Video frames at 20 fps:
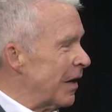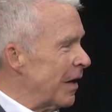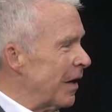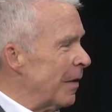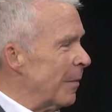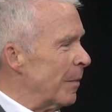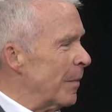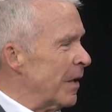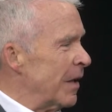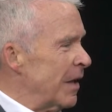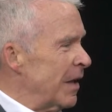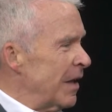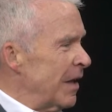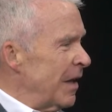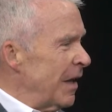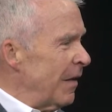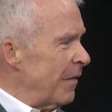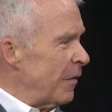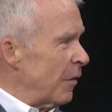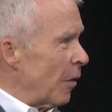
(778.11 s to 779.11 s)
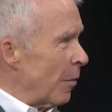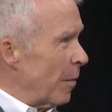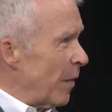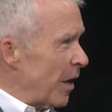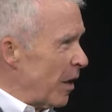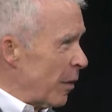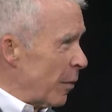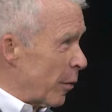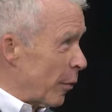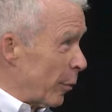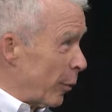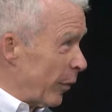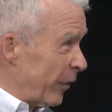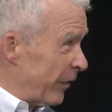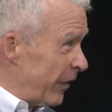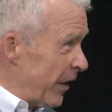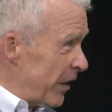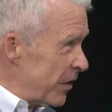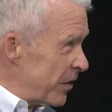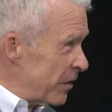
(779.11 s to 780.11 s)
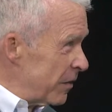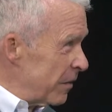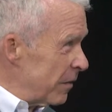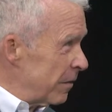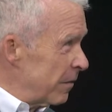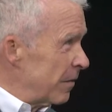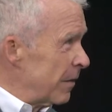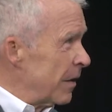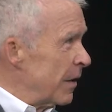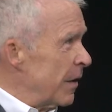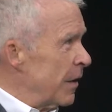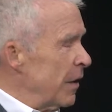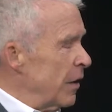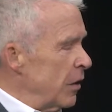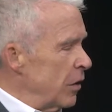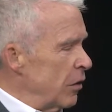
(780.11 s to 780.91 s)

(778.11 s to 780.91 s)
Um, if you're a medical professional, mm-hmm.